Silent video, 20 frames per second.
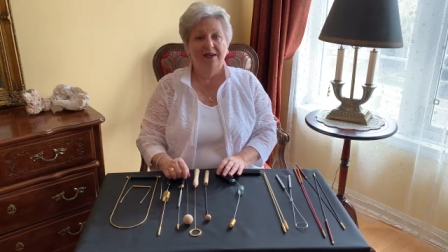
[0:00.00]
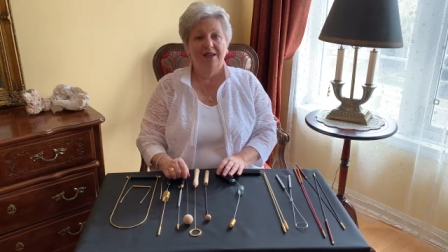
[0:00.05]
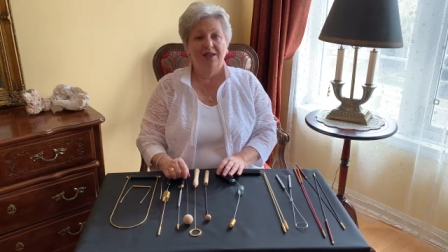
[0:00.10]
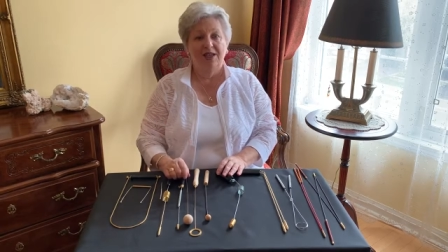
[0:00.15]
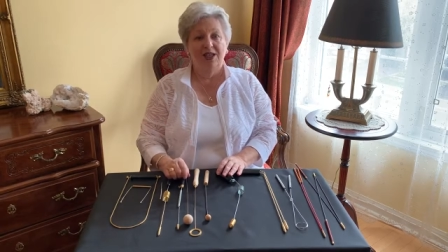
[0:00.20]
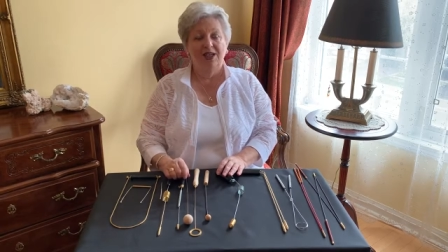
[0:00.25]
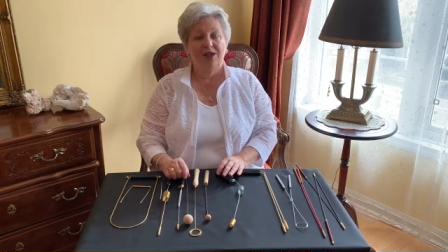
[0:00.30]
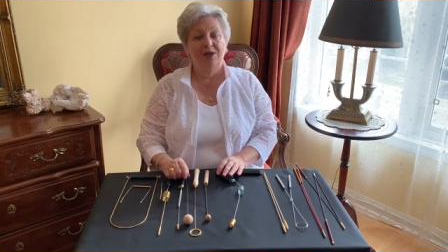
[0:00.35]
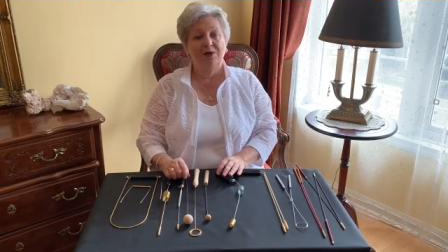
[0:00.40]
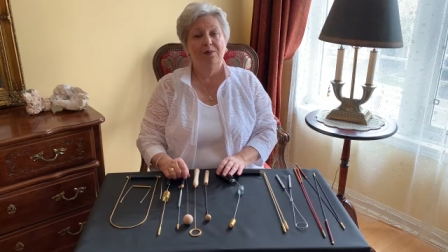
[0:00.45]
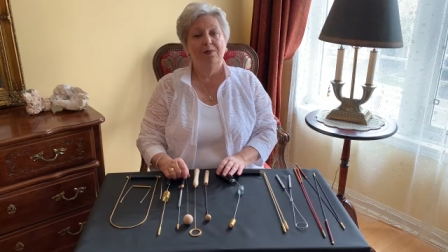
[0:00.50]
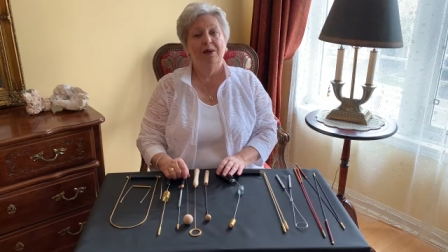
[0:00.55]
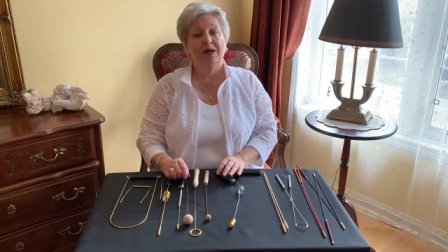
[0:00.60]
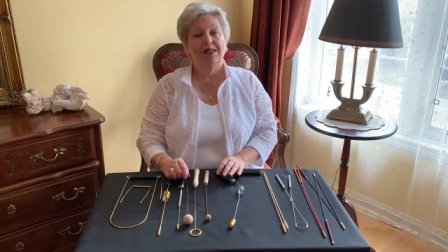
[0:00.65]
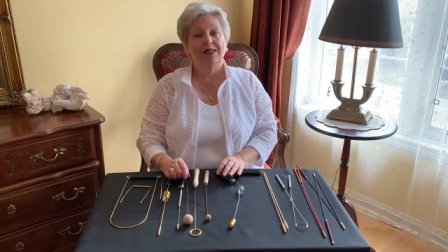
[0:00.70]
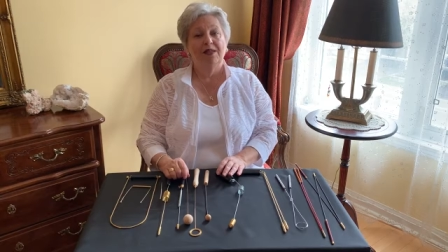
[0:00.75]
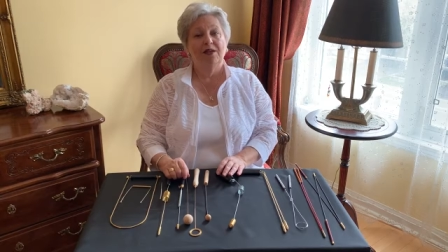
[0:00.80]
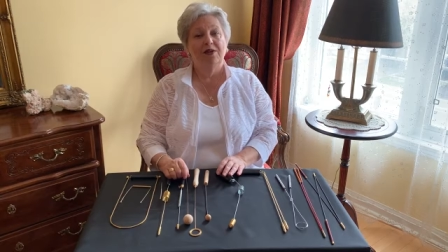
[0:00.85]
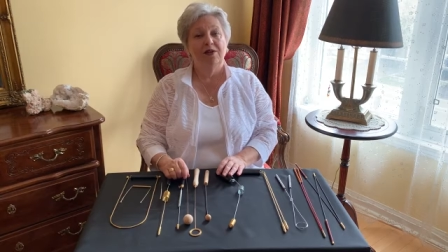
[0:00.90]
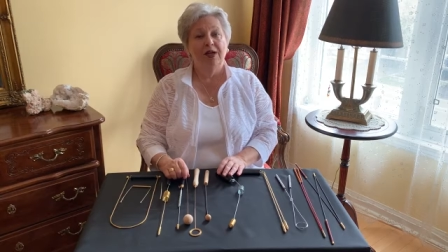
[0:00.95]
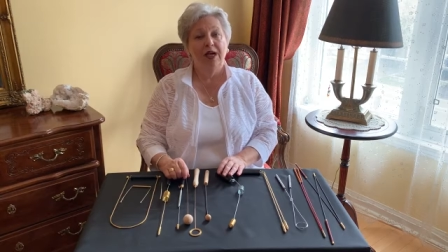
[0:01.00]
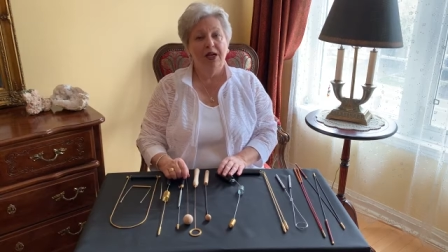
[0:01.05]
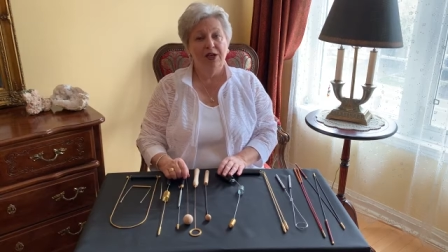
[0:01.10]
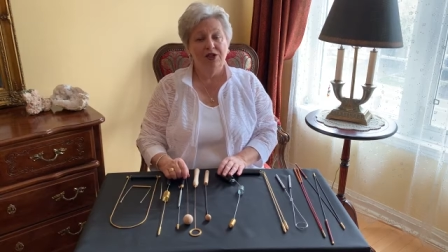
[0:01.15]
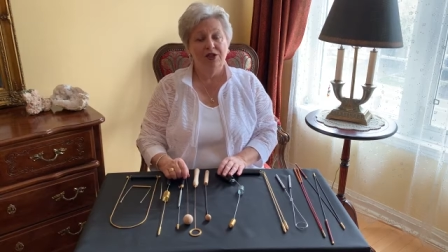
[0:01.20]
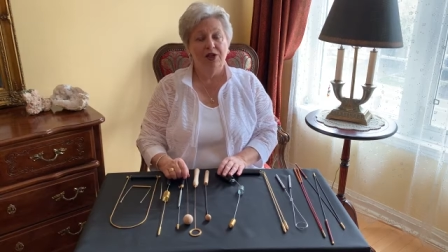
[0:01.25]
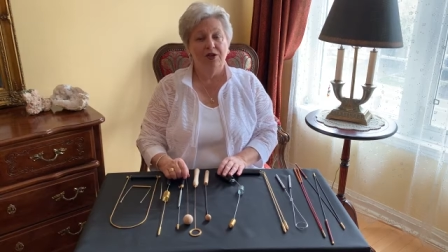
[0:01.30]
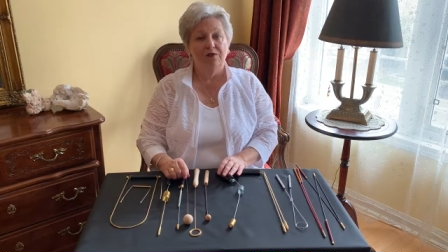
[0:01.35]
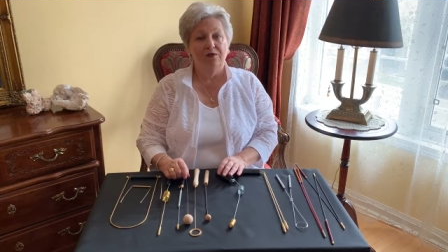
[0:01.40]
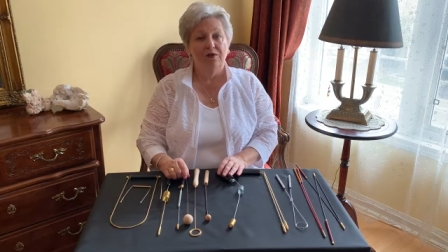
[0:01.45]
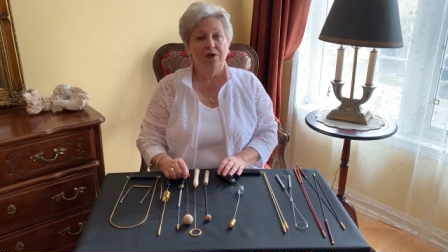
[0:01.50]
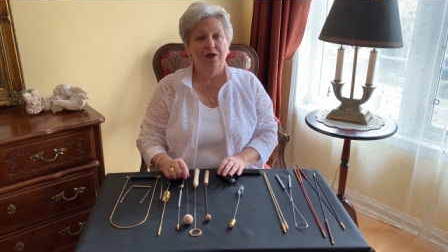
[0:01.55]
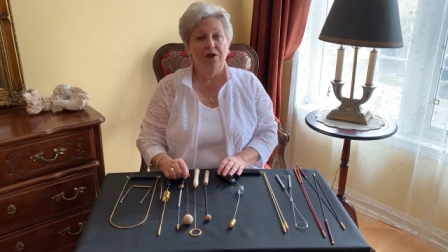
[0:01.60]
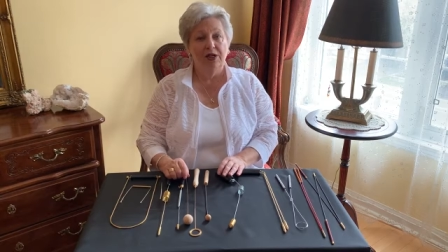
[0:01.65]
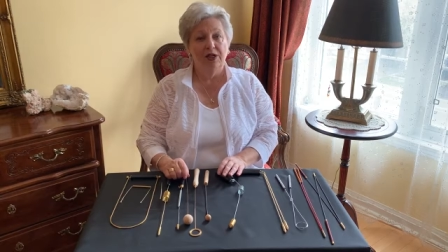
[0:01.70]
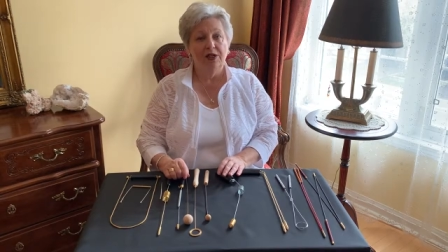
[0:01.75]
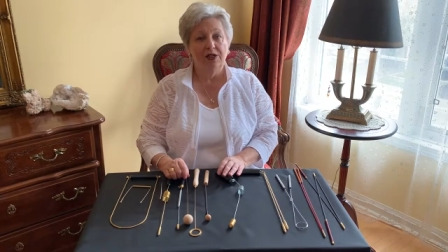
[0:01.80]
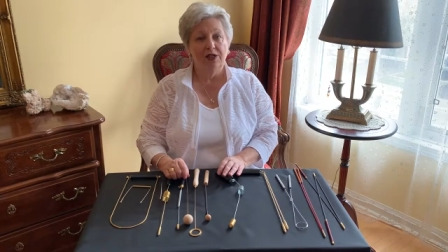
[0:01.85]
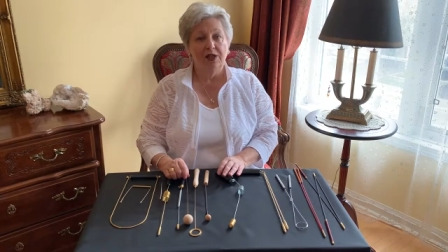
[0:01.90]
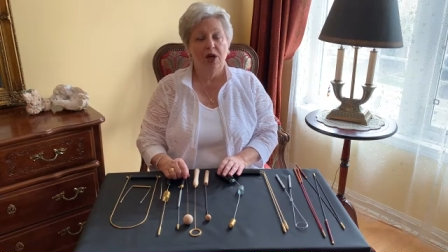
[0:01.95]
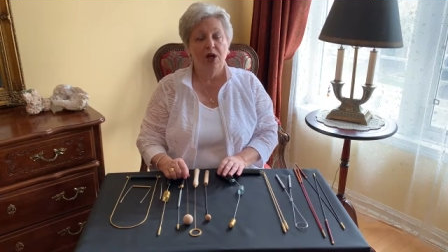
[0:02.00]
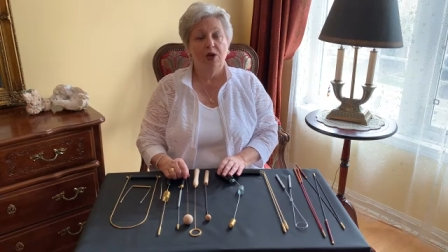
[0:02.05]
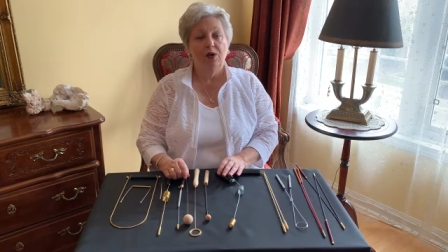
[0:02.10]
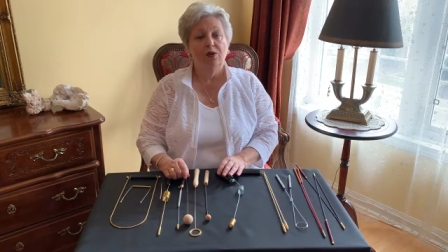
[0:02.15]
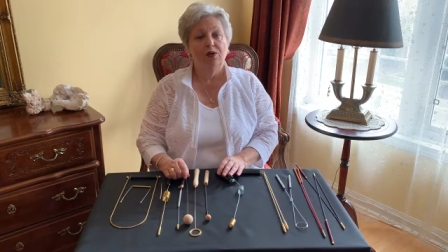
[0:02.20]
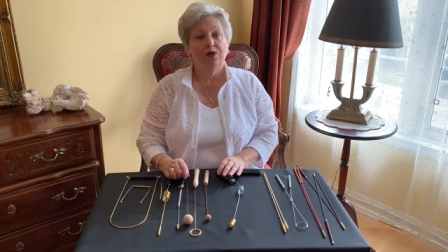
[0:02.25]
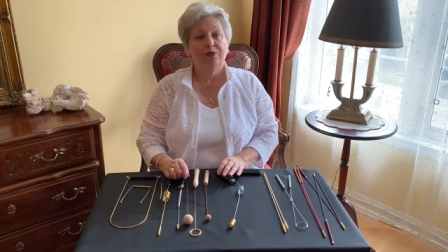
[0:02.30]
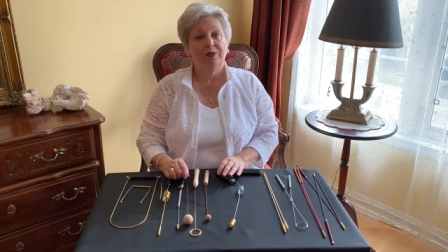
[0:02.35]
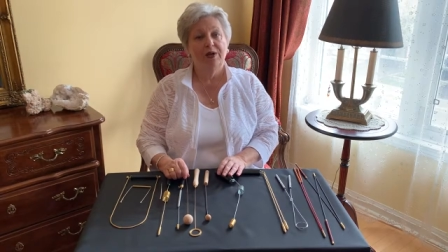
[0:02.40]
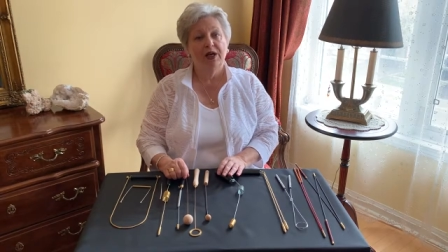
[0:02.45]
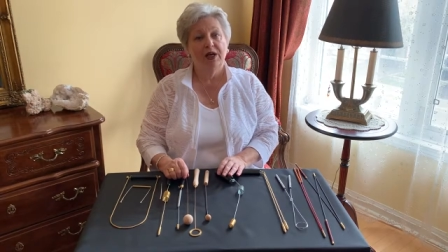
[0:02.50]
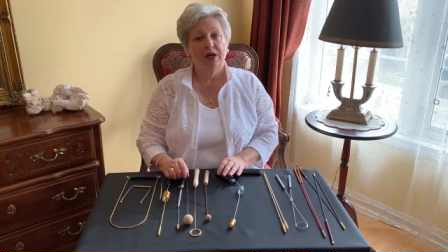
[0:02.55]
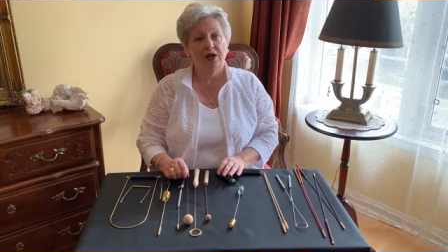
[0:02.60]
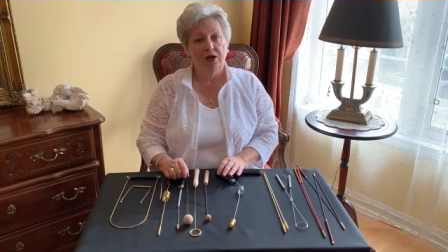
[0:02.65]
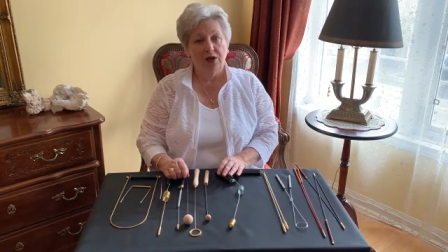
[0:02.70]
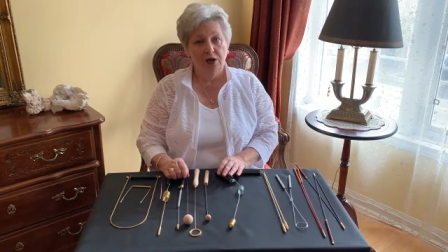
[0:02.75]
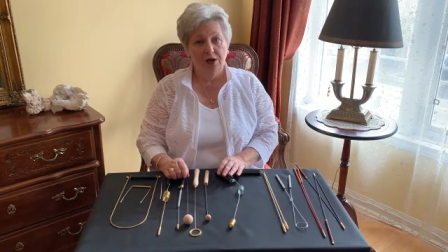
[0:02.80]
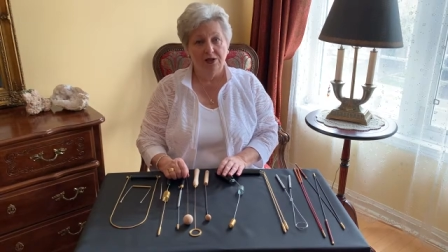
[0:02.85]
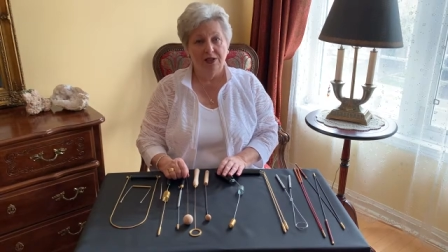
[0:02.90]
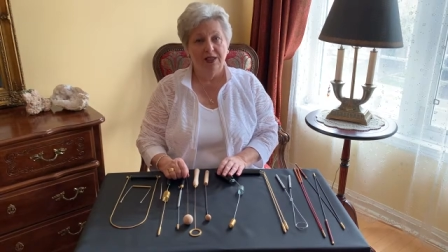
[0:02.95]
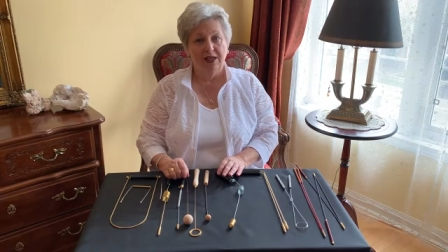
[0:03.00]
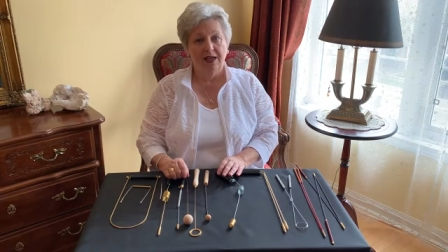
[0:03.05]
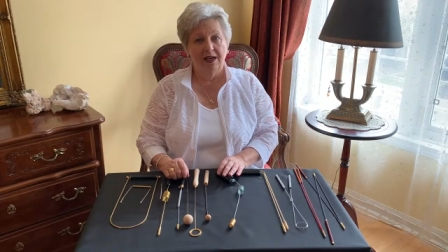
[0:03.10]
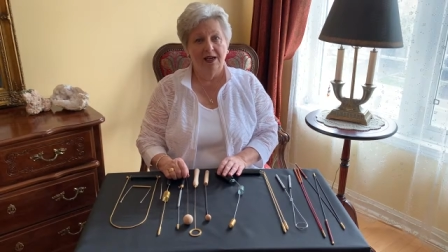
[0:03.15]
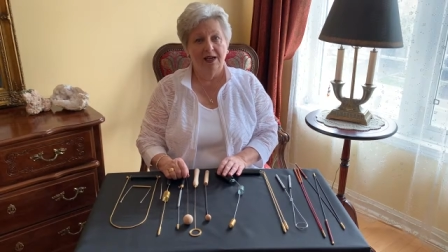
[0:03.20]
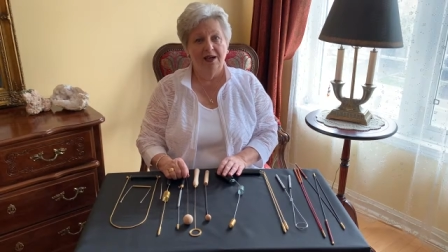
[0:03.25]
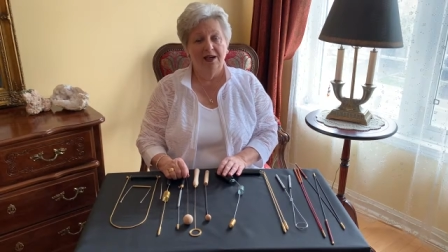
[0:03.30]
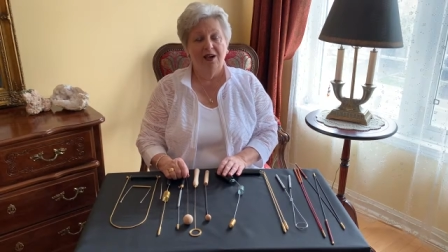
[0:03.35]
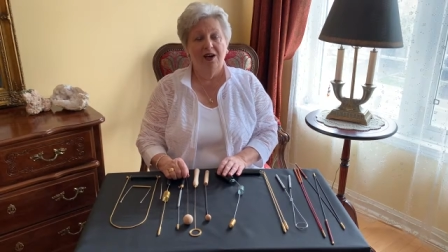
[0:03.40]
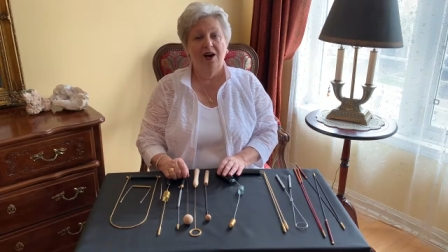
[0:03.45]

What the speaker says: then the best location for it would be a crossing